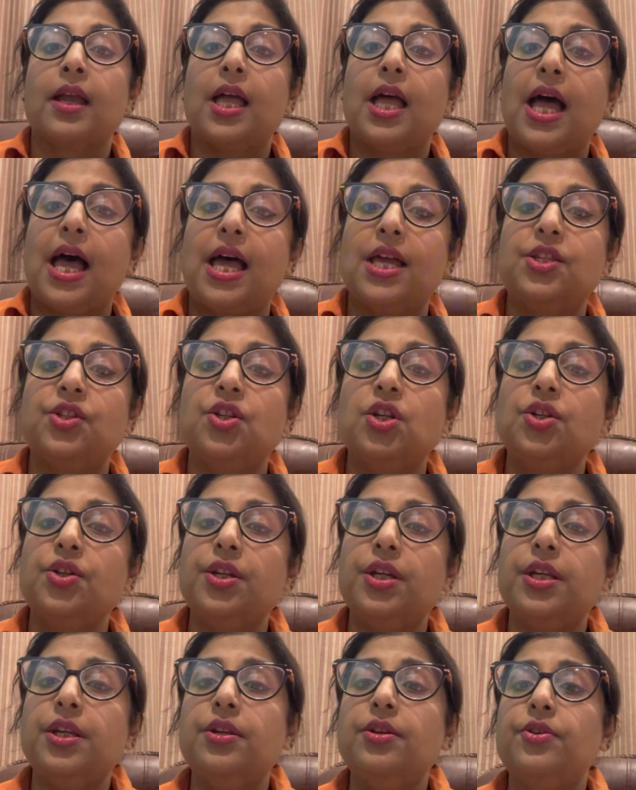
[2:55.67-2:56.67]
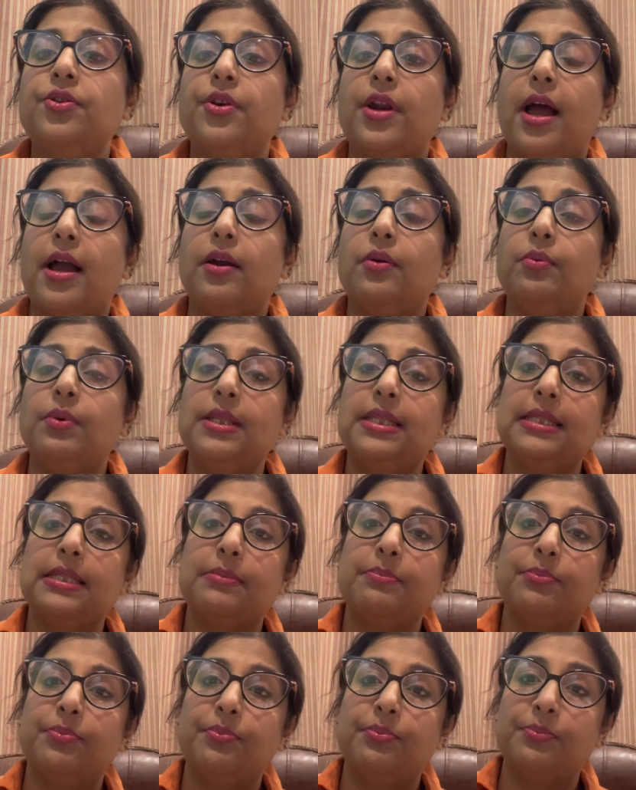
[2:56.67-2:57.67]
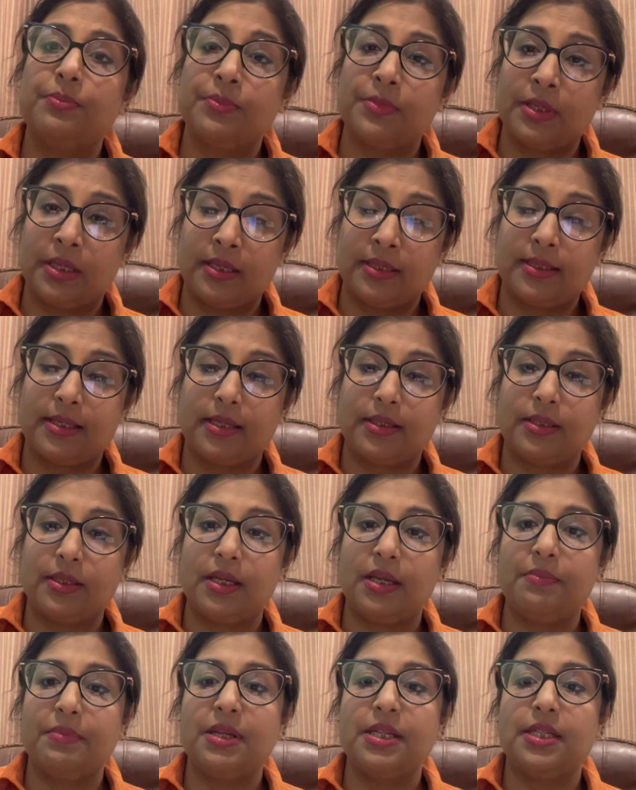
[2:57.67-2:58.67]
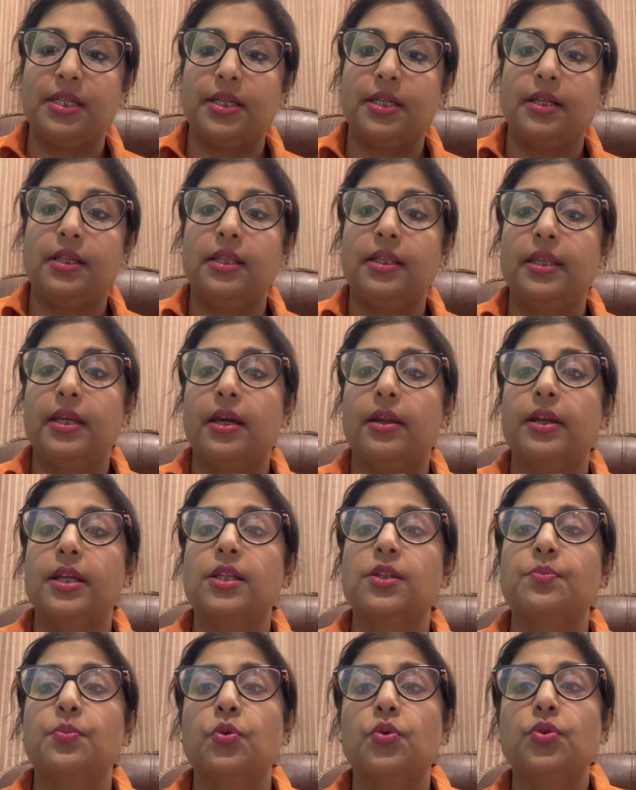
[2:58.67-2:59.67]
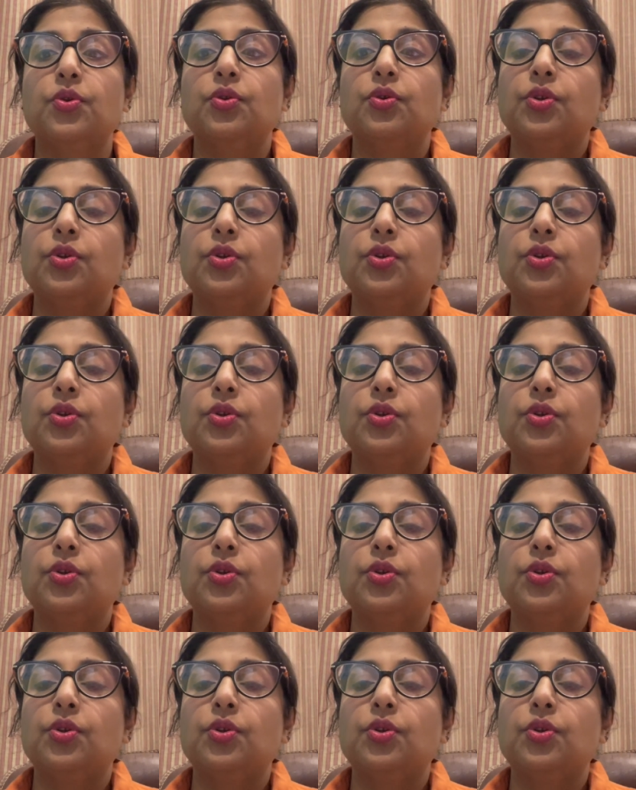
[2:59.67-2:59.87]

As children interact with sensory material, they are exposed to